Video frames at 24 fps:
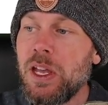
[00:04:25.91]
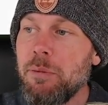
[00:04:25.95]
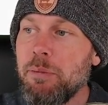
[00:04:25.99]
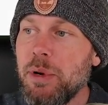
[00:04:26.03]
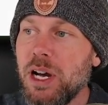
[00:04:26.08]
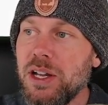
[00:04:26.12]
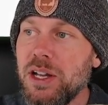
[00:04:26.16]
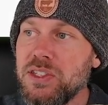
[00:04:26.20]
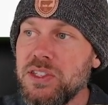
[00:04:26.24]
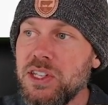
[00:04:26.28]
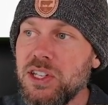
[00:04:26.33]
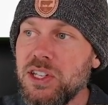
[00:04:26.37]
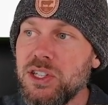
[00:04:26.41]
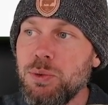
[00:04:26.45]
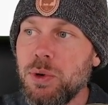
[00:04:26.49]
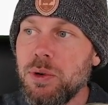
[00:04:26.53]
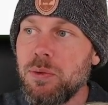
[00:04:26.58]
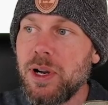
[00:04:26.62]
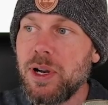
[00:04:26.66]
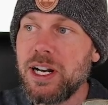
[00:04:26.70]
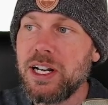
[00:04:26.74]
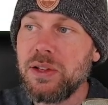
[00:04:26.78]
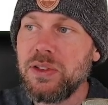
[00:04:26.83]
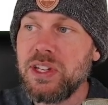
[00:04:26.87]
But since
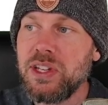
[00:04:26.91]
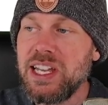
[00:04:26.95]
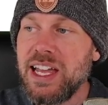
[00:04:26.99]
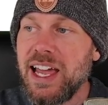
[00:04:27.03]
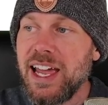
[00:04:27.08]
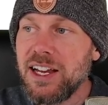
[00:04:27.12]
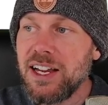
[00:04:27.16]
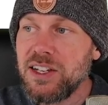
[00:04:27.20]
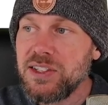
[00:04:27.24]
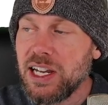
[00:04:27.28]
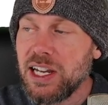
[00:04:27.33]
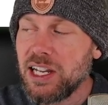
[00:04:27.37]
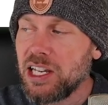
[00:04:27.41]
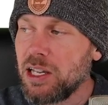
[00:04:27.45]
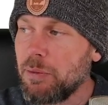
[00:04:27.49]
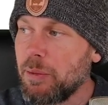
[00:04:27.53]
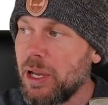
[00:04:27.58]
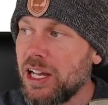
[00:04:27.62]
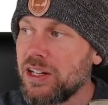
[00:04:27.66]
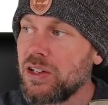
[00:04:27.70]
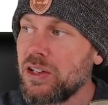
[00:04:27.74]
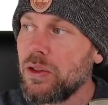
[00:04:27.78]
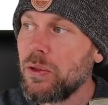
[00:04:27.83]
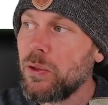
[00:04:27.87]
we're running the exec
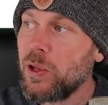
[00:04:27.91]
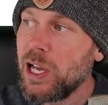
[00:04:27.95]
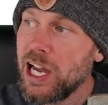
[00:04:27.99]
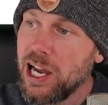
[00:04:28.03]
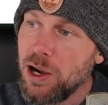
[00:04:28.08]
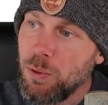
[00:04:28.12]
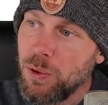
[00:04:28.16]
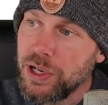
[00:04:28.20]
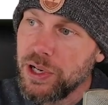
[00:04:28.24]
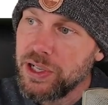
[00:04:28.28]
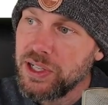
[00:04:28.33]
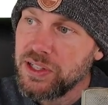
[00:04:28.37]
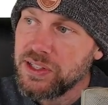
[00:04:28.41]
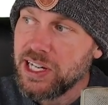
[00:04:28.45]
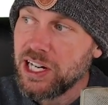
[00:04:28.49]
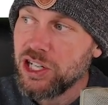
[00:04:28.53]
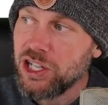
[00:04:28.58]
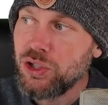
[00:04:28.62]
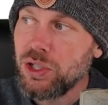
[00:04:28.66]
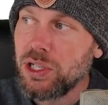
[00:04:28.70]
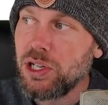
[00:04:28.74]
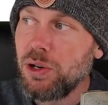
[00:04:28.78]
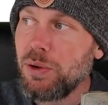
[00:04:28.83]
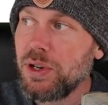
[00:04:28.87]
command, that one is
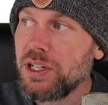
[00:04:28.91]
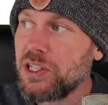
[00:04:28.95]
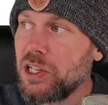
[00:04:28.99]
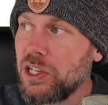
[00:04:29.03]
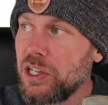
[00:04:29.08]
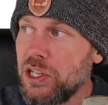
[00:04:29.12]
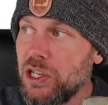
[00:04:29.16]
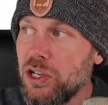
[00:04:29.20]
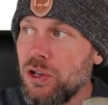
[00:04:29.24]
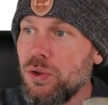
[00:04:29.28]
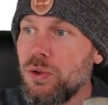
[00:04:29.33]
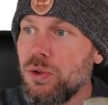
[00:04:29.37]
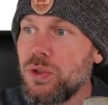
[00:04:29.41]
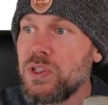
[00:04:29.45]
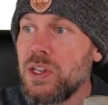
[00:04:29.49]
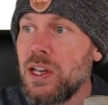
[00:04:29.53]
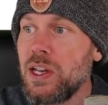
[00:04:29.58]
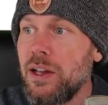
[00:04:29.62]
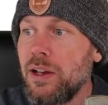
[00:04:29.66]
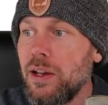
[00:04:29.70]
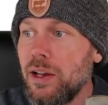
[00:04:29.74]
actually going to use